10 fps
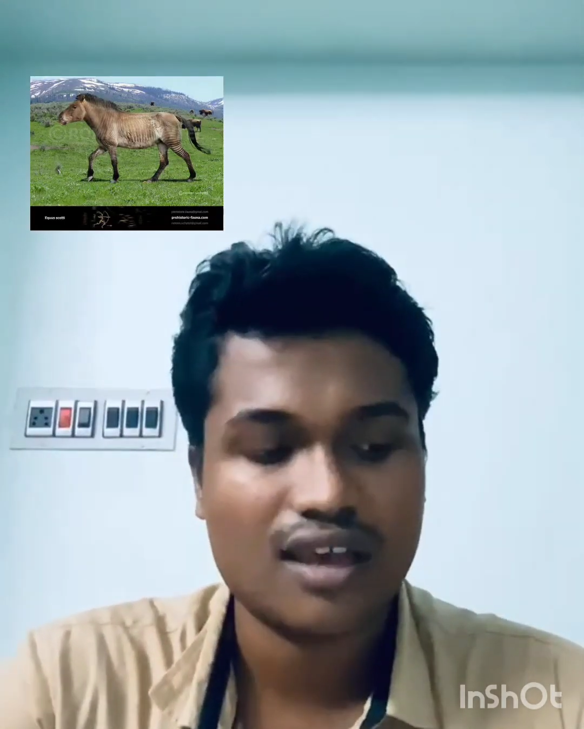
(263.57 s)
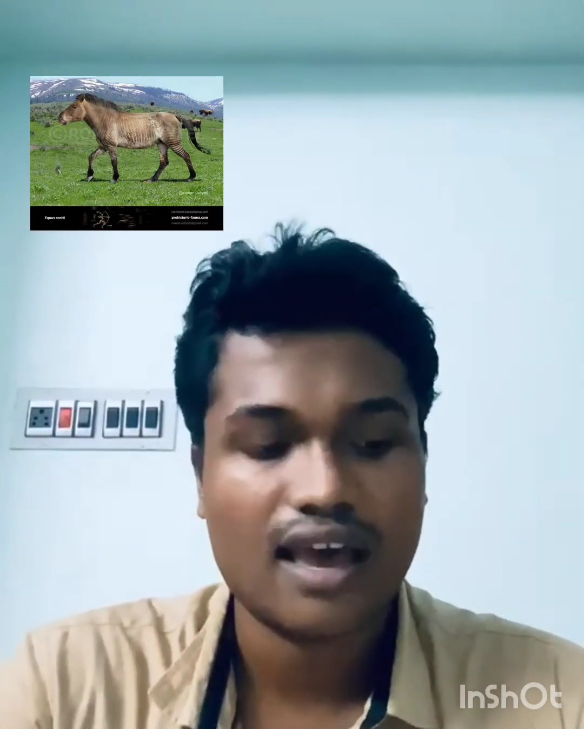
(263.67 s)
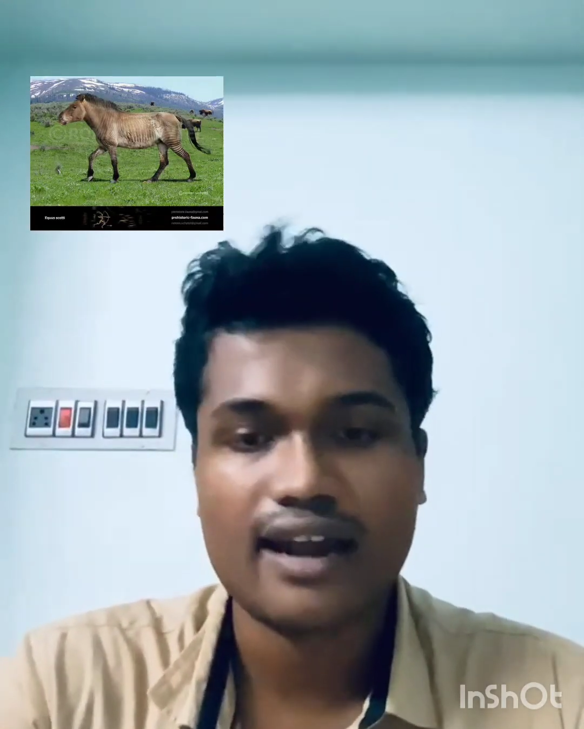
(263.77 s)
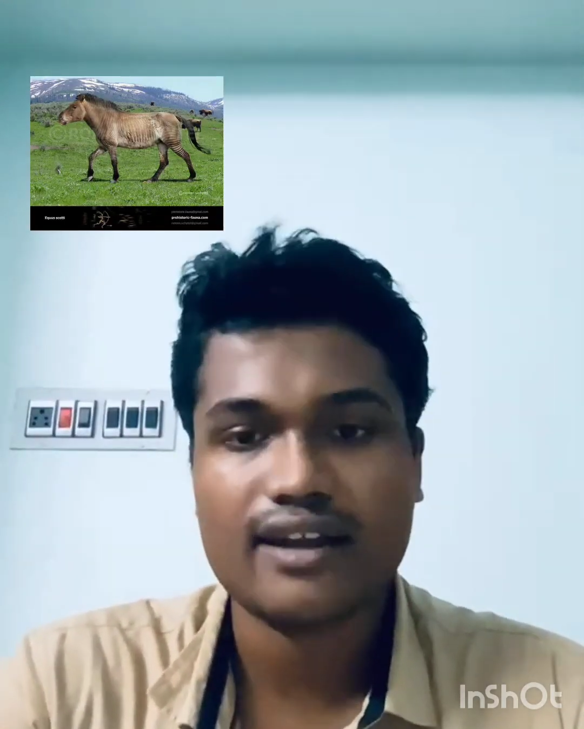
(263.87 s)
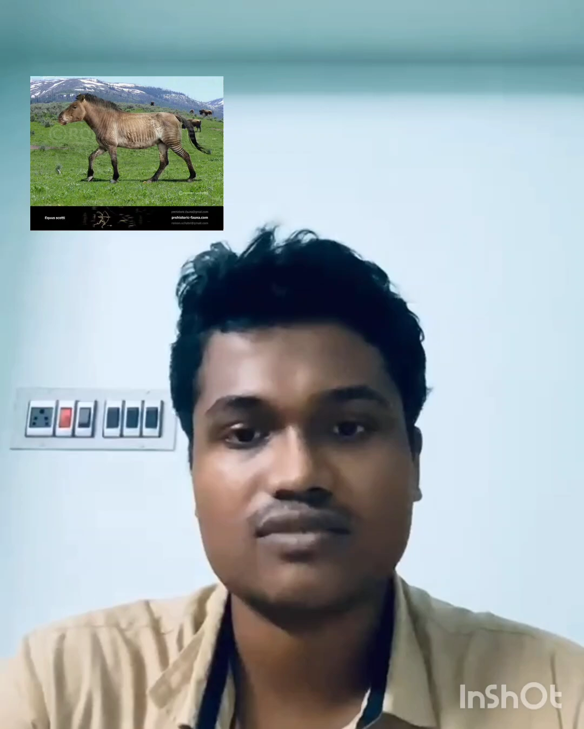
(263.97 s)

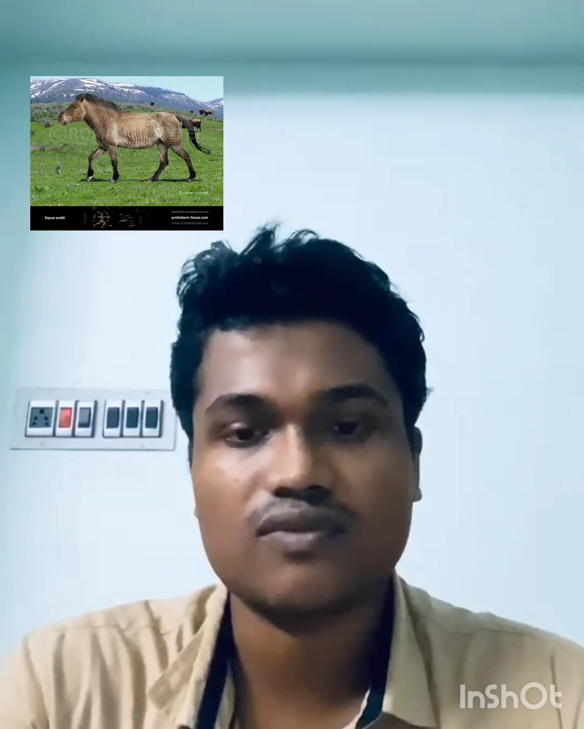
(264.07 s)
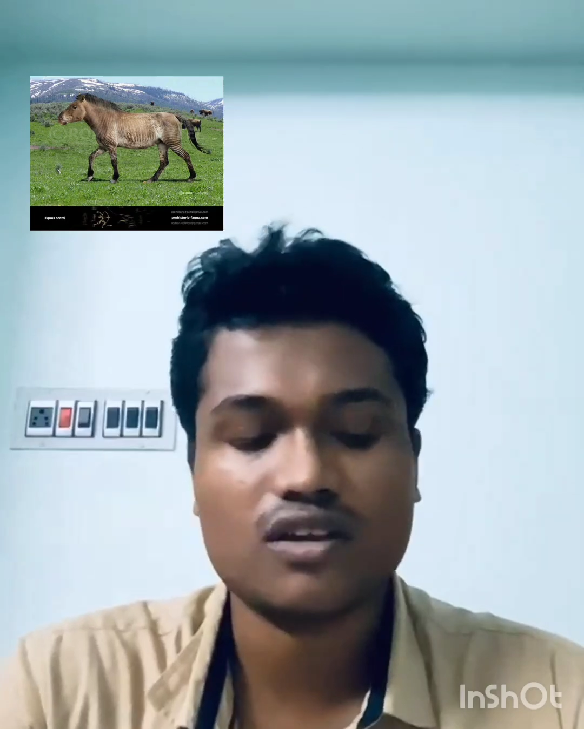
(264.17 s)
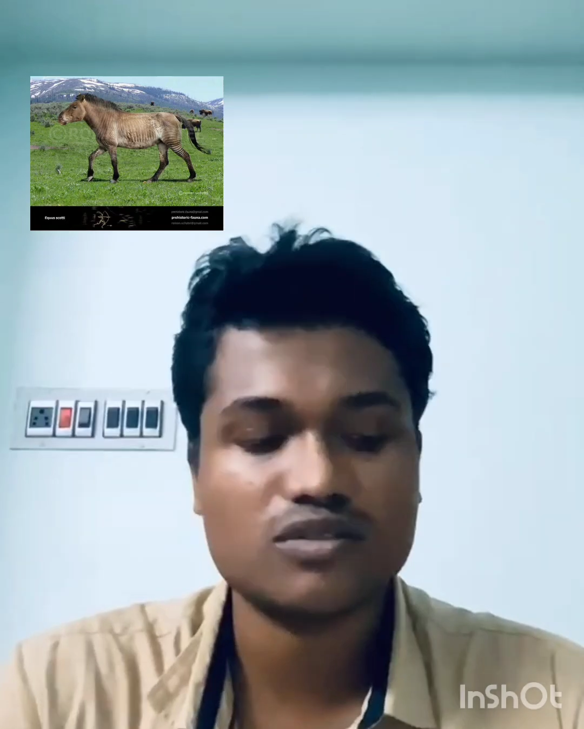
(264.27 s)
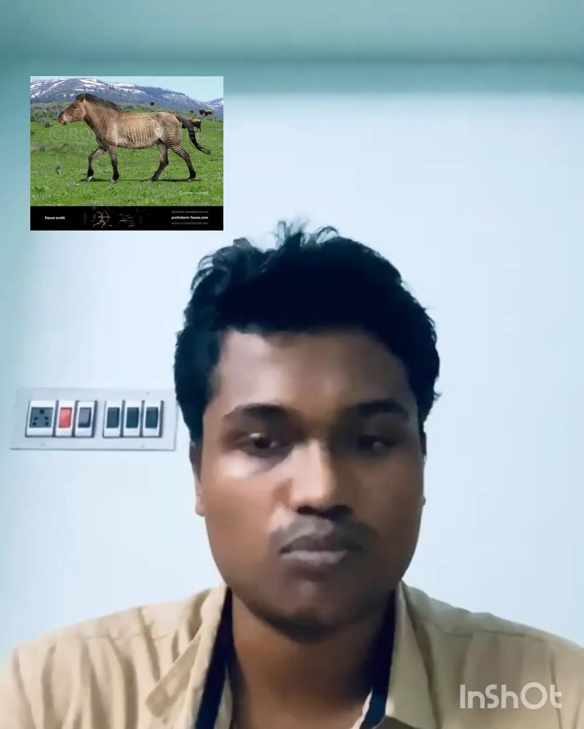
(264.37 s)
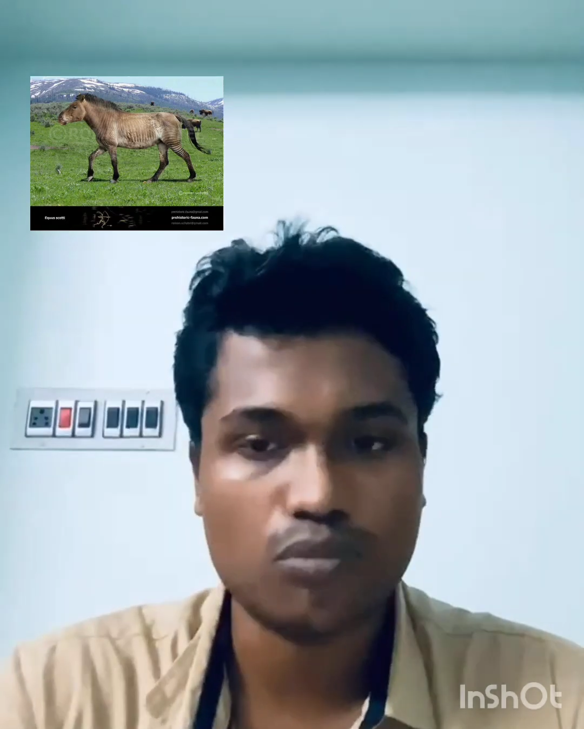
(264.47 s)
and as well
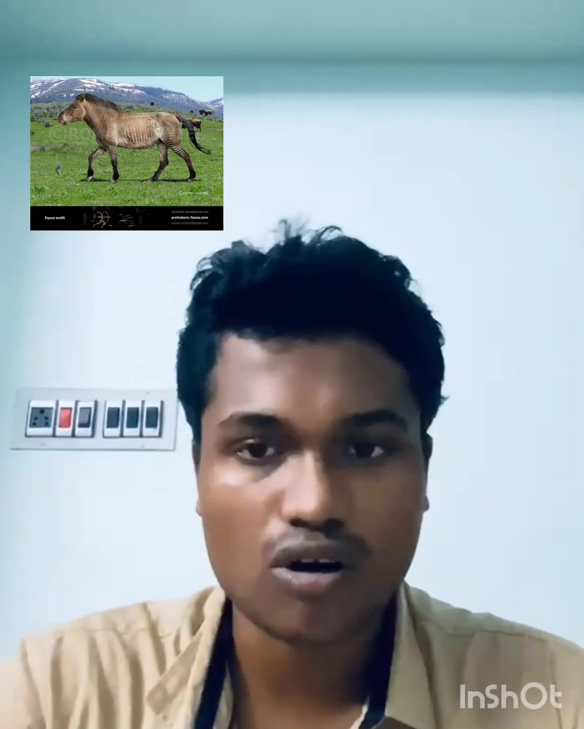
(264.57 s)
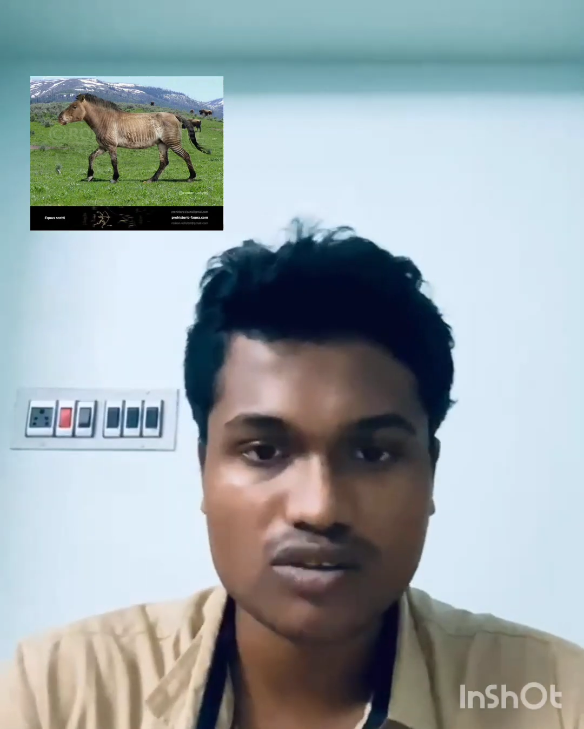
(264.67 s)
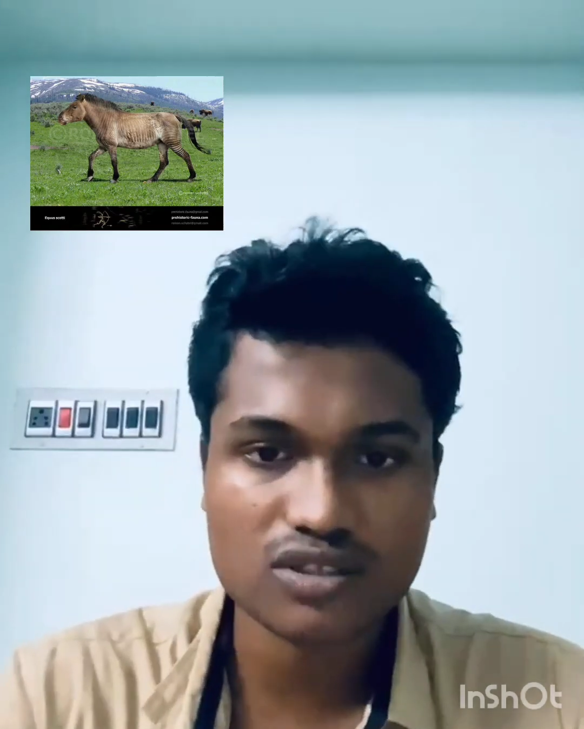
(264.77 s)
as Bos